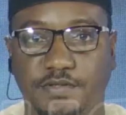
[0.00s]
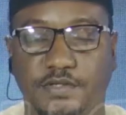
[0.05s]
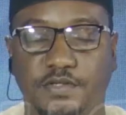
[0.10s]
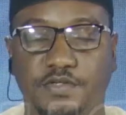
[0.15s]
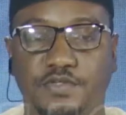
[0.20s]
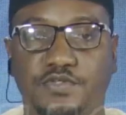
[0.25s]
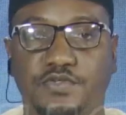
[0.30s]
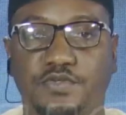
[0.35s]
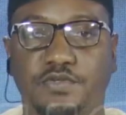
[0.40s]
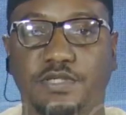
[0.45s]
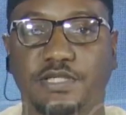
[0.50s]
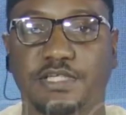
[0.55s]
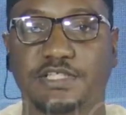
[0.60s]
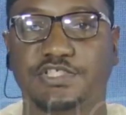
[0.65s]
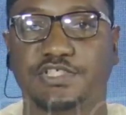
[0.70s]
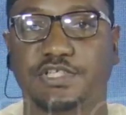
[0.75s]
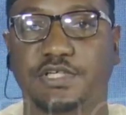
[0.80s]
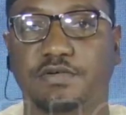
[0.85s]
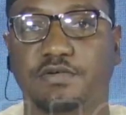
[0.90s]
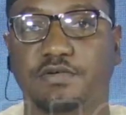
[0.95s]
The
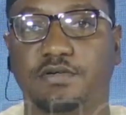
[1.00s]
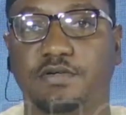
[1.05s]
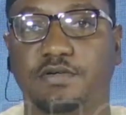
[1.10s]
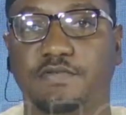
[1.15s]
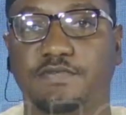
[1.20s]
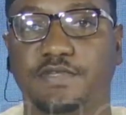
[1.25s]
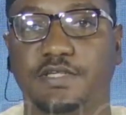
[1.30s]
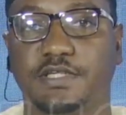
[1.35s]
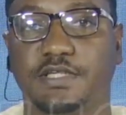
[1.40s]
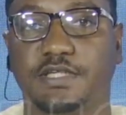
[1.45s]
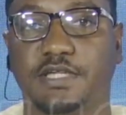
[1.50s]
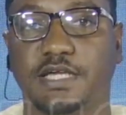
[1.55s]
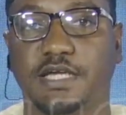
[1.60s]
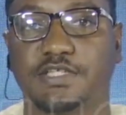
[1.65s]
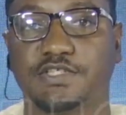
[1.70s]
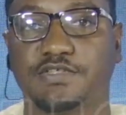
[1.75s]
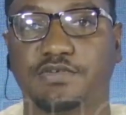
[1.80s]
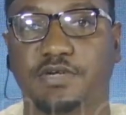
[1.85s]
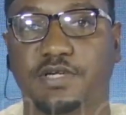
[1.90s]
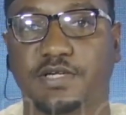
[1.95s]
Comptroller General of the
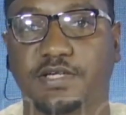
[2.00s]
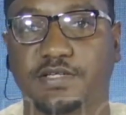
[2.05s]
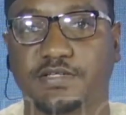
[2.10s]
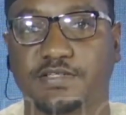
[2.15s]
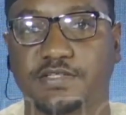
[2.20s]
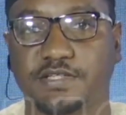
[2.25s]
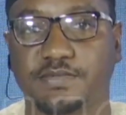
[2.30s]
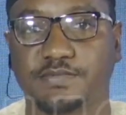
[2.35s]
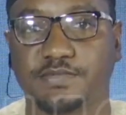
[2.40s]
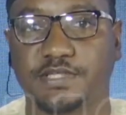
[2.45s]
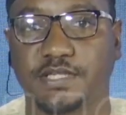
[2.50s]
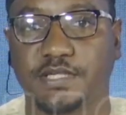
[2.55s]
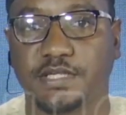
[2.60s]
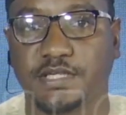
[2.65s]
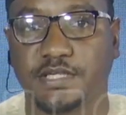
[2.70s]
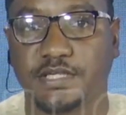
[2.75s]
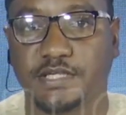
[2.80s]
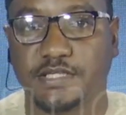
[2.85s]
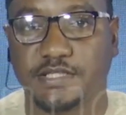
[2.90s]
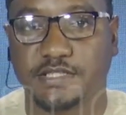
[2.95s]
Nigeria Customs
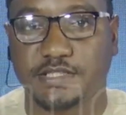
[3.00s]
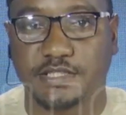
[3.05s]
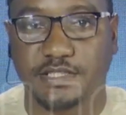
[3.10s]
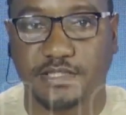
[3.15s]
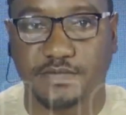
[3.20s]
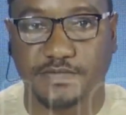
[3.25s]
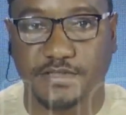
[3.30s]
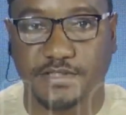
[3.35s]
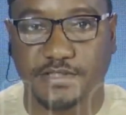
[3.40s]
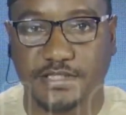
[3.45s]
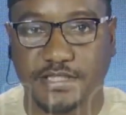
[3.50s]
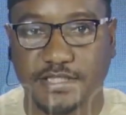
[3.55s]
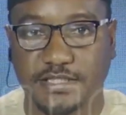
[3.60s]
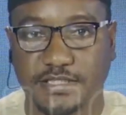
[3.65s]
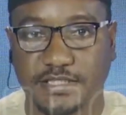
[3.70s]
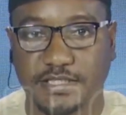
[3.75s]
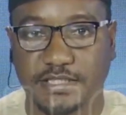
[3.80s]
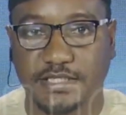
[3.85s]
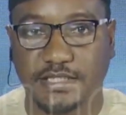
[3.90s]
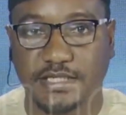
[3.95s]
Service,
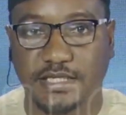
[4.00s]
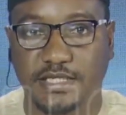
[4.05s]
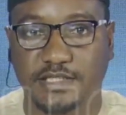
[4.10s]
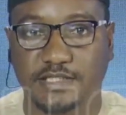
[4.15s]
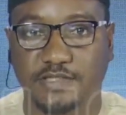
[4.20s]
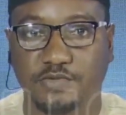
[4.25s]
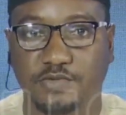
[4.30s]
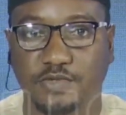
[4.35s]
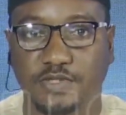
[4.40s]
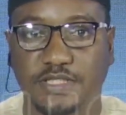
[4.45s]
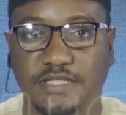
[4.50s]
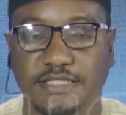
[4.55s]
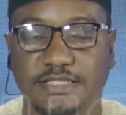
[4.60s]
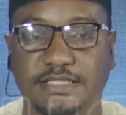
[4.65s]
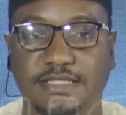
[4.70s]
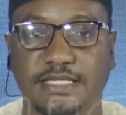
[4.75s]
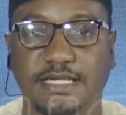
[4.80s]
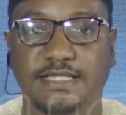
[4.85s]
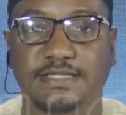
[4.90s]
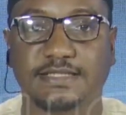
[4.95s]
Adeniyi
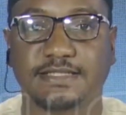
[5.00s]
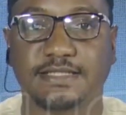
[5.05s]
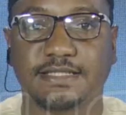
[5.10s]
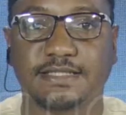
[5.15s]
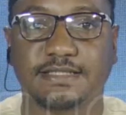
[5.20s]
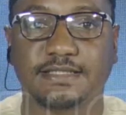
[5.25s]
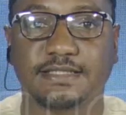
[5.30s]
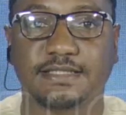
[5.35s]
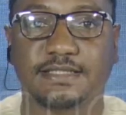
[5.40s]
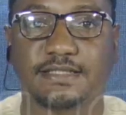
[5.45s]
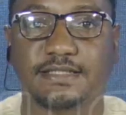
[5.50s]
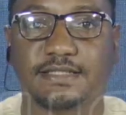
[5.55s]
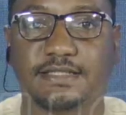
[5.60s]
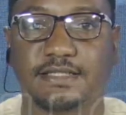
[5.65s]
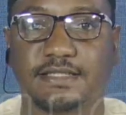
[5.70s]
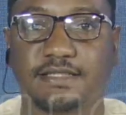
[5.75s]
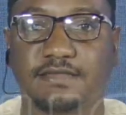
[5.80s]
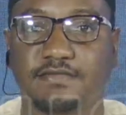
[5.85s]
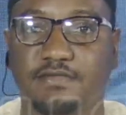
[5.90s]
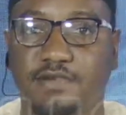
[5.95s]
Adewale, says that
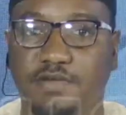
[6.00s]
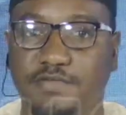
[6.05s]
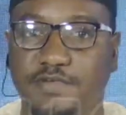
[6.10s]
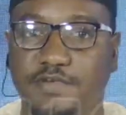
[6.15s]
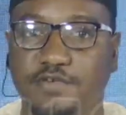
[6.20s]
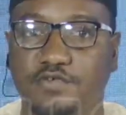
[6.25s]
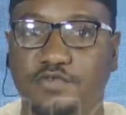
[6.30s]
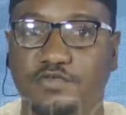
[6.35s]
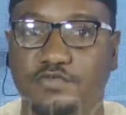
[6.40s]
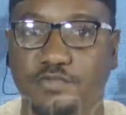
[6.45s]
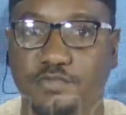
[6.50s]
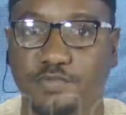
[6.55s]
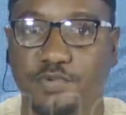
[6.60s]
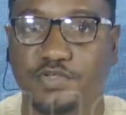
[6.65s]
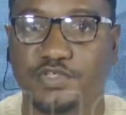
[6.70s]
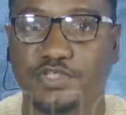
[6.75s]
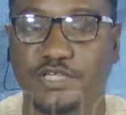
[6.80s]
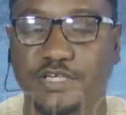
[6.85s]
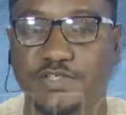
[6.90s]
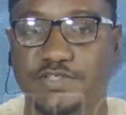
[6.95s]
the revenue
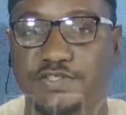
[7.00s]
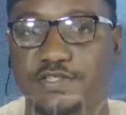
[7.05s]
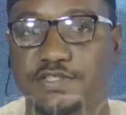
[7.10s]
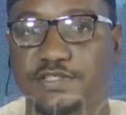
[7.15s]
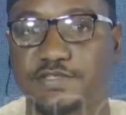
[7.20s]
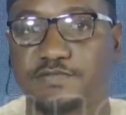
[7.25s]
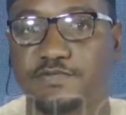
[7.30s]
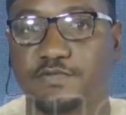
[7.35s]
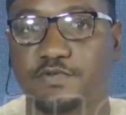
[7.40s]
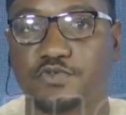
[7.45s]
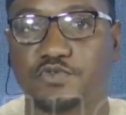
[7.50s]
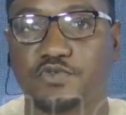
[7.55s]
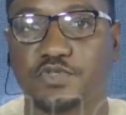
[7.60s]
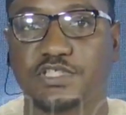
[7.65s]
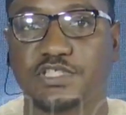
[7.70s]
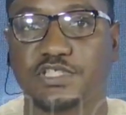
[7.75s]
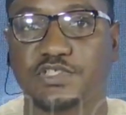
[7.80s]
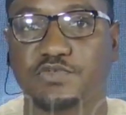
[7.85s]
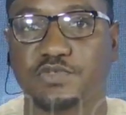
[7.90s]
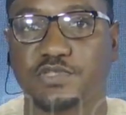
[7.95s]
projections for
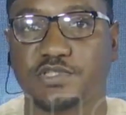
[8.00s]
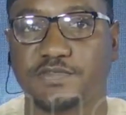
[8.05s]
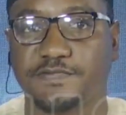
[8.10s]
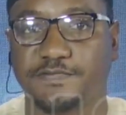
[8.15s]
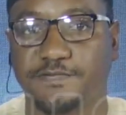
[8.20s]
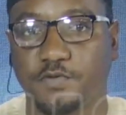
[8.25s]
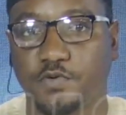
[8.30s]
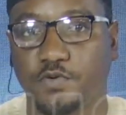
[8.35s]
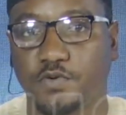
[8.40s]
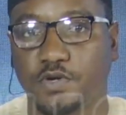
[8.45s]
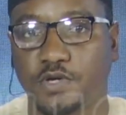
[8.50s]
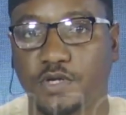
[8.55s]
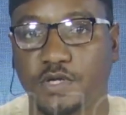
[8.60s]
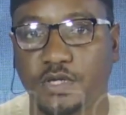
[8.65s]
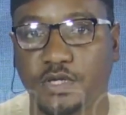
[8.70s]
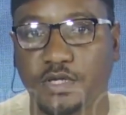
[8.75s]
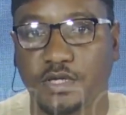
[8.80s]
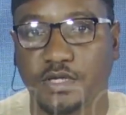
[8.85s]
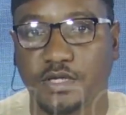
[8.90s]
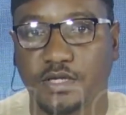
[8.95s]
2024
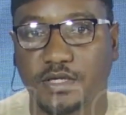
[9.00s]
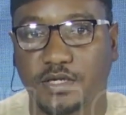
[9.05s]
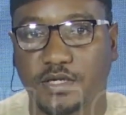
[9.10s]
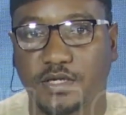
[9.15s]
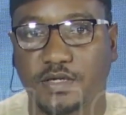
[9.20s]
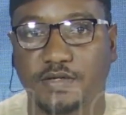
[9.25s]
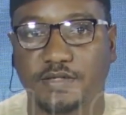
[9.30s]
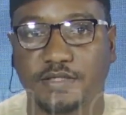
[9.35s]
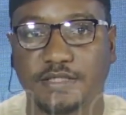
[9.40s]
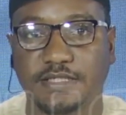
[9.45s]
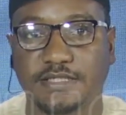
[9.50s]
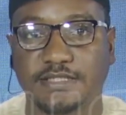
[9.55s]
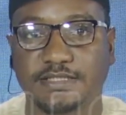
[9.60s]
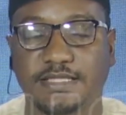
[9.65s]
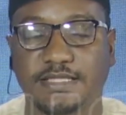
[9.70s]
currently